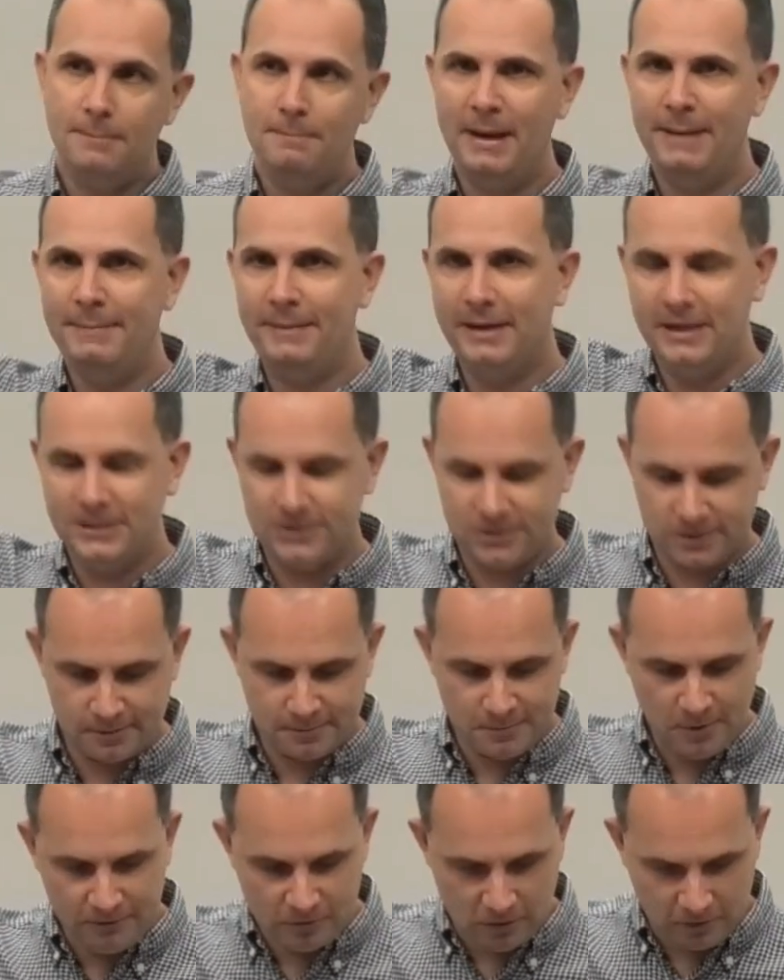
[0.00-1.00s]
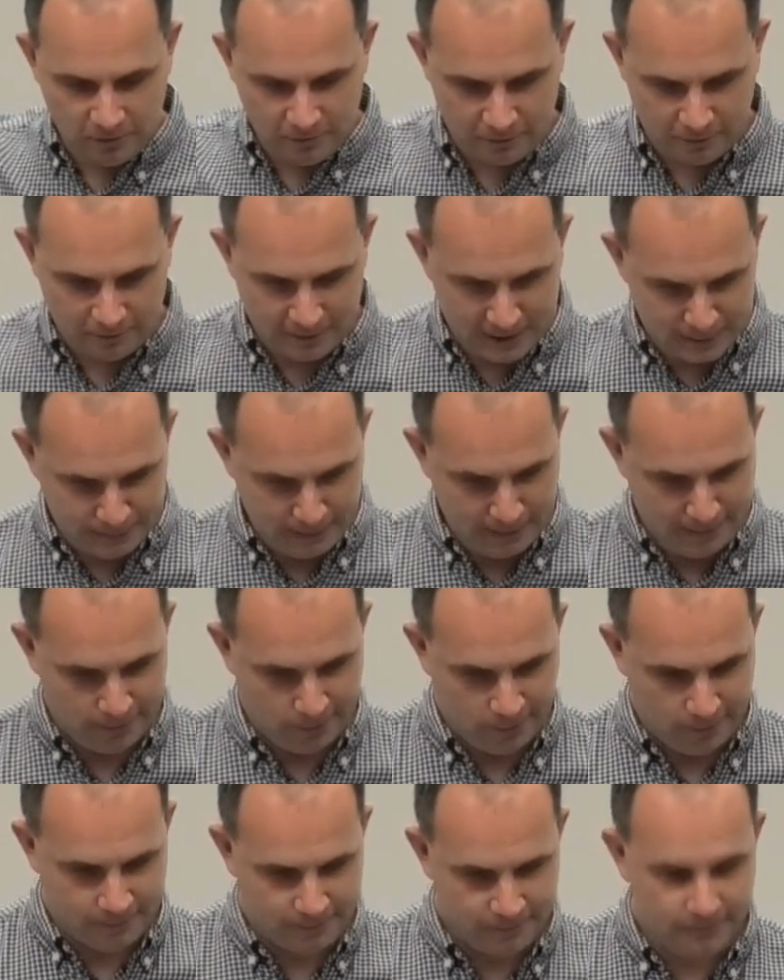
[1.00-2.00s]
Maybe he's moved on from these
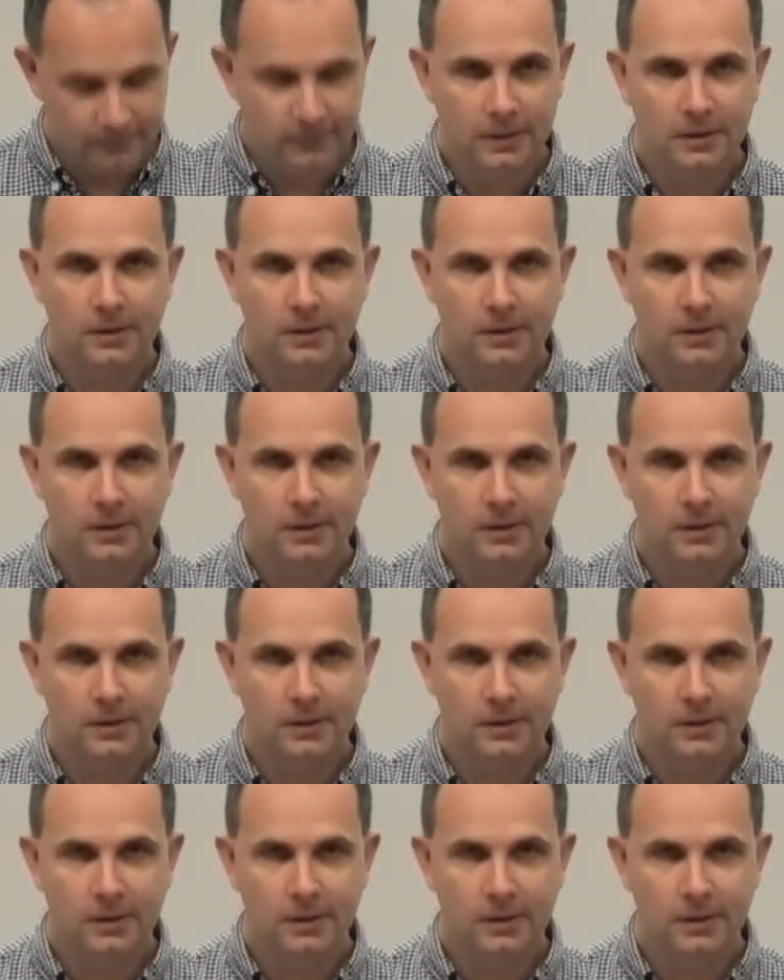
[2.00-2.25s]
people.